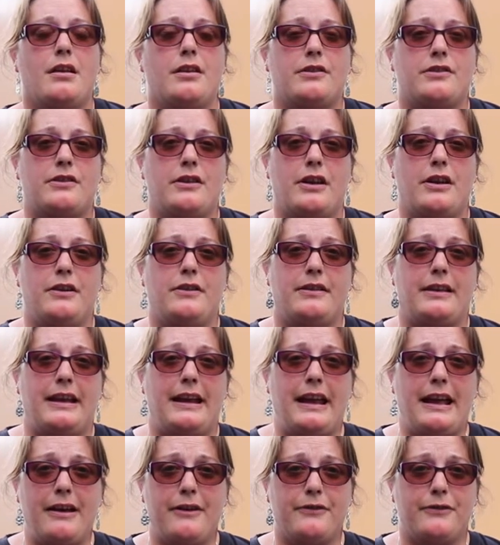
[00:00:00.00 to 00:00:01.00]
So
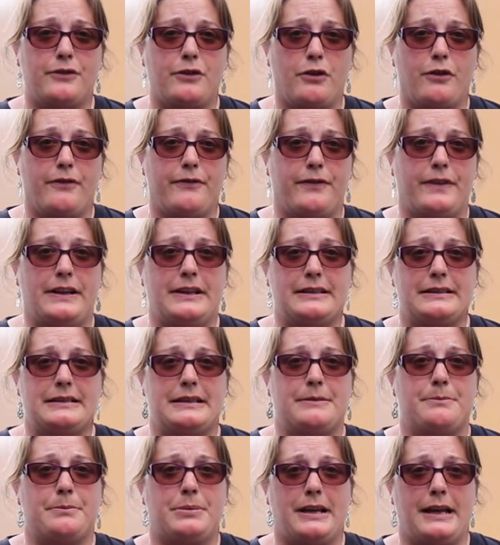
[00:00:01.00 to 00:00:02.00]
they have got things
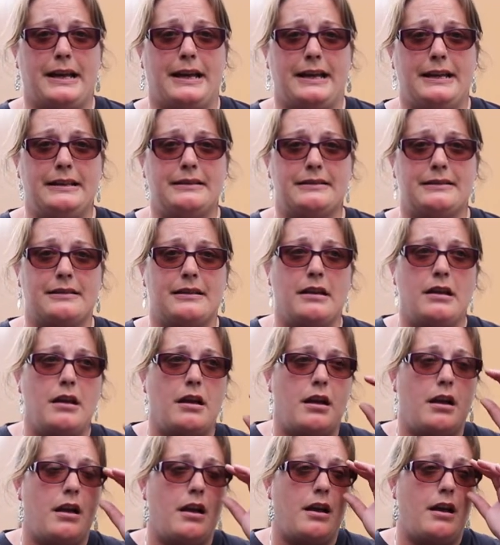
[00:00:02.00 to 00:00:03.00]
in place.
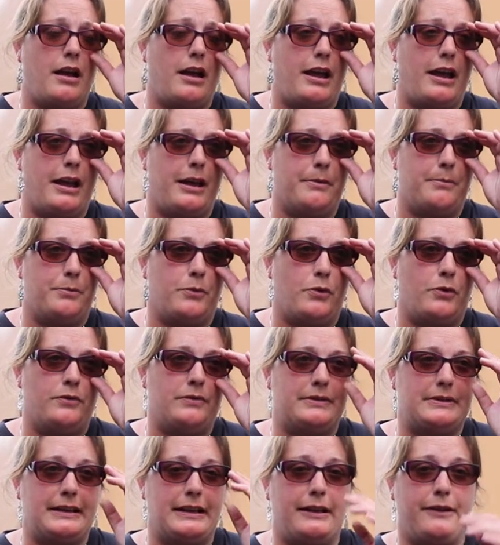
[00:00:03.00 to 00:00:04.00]

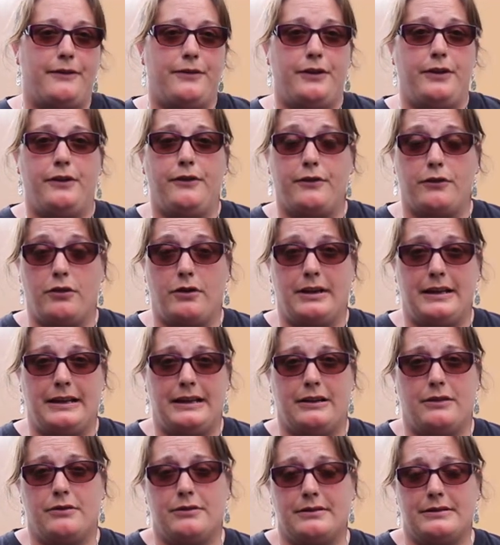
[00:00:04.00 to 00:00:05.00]
Obviously, if you've got
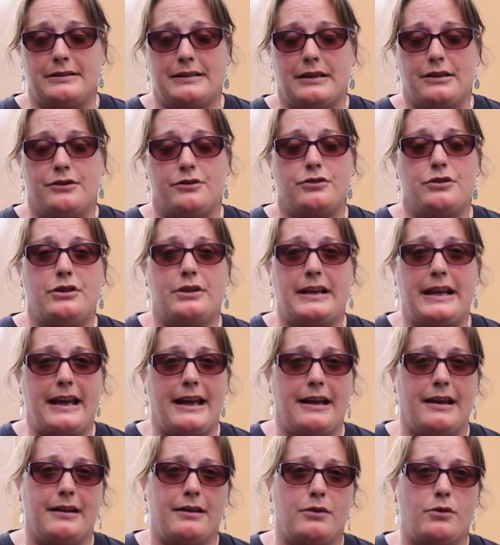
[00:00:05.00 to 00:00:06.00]
any concerns, you
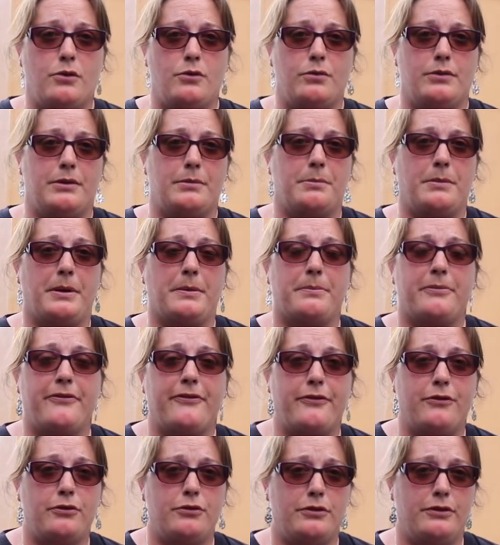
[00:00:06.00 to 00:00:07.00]
can call them up
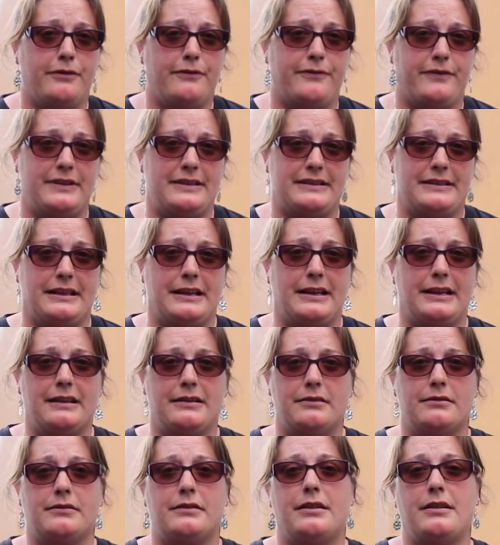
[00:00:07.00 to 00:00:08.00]
for your
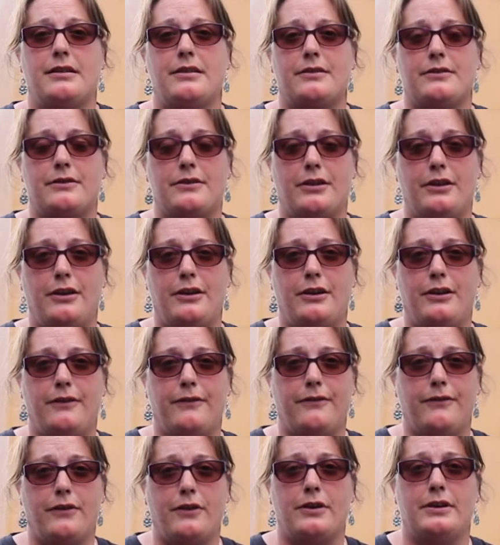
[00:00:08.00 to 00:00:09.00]
visit to
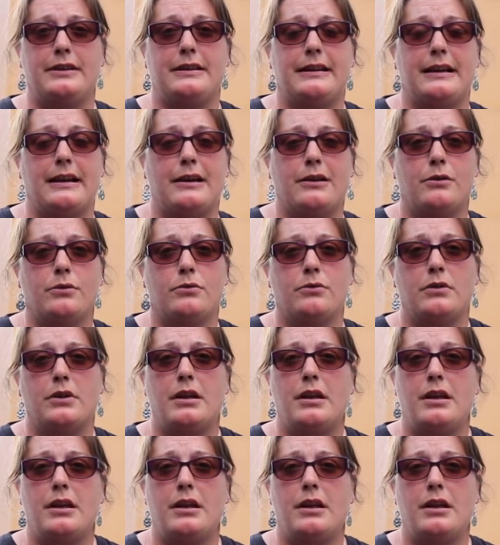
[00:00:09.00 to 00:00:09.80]
find out